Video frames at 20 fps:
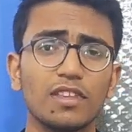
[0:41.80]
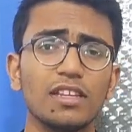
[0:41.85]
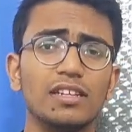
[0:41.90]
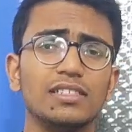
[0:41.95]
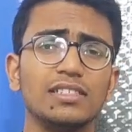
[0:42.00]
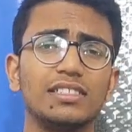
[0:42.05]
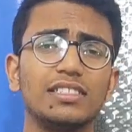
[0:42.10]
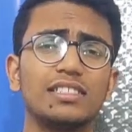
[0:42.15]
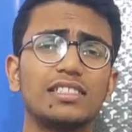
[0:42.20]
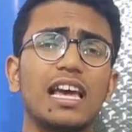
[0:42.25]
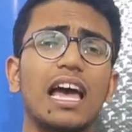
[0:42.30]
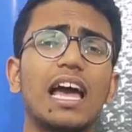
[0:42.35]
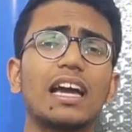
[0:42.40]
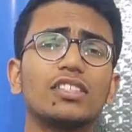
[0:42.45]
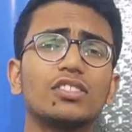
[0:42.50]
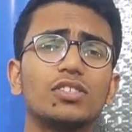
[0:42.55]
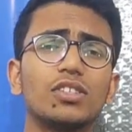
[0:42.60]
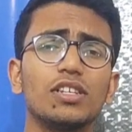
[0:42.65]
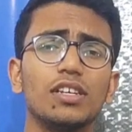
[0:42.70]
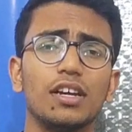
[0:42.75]
This is
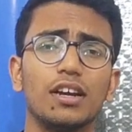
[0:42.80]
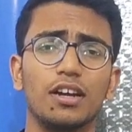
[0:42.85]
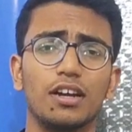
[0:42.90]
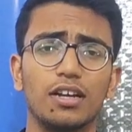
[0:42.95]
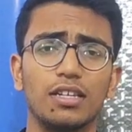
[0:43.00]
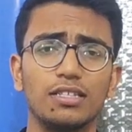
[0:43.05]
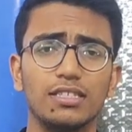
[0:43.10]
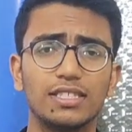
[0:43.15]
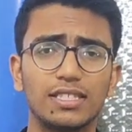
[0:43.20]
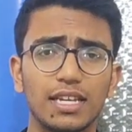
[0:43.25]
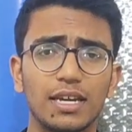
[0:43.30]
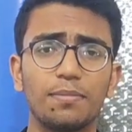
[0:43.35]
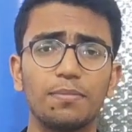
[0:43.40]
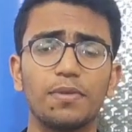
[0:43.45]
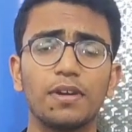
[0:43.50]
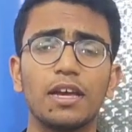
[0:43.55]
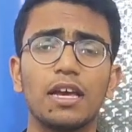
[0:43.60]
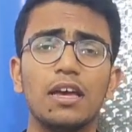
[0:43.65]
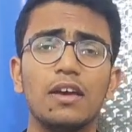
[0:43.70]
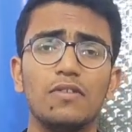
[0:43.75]
actually a
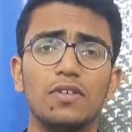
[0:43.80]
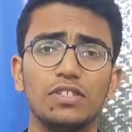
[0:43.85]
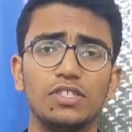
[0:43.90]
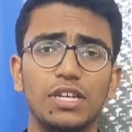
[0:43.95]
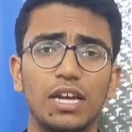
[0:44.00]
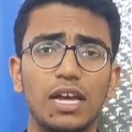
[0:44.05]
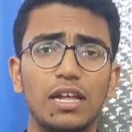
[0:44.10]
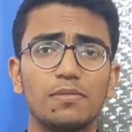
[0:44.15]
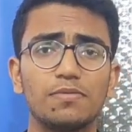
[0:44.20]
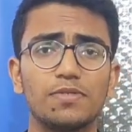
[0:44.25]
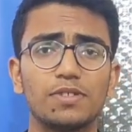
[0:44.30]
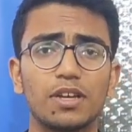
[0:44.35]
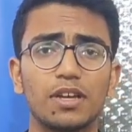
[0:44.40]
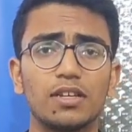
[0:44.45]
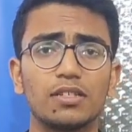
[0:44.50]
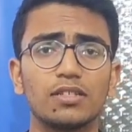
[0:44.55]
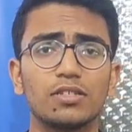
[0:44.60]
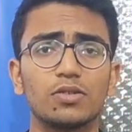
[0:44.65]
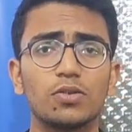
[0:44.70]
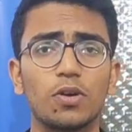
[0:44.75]
concept which helps
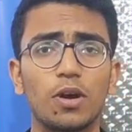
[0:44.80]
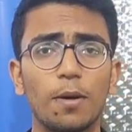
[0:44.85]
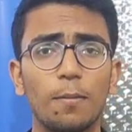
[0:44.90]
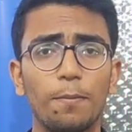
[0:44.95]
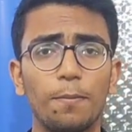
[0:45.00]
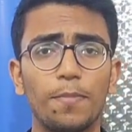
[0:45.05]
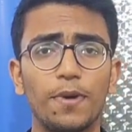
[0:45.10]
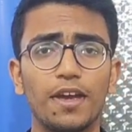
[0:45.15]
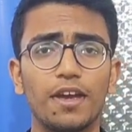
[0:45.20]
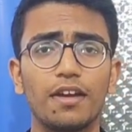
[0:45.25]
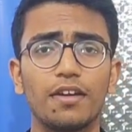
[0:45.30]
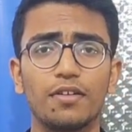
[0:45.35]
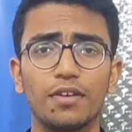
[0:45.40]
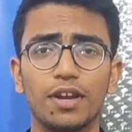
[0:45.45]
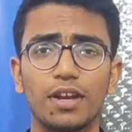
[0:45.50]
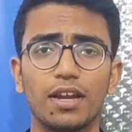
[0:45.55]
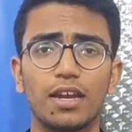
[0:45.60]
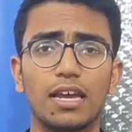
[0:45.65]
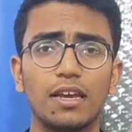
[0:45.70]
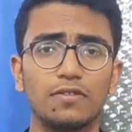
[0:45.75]
us to compare
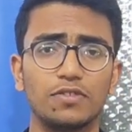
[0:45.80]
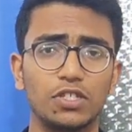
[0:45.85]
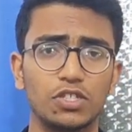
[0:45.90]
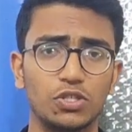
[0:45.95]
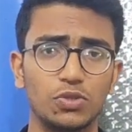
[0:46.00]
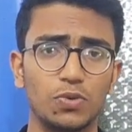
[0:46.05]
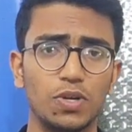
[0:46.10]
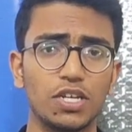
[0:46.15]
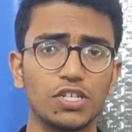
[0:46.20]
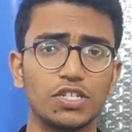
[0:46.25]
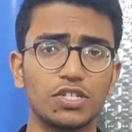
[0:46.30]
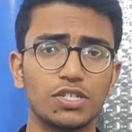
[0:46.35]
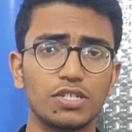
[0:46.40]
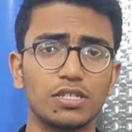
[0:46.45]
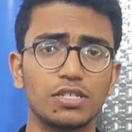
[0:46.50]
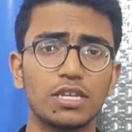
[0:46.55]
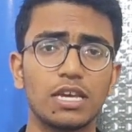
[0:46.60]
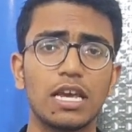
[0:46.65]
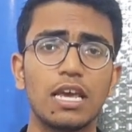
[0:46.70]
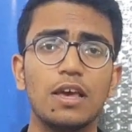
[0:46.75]
real life
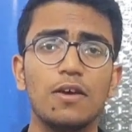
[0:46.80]
situations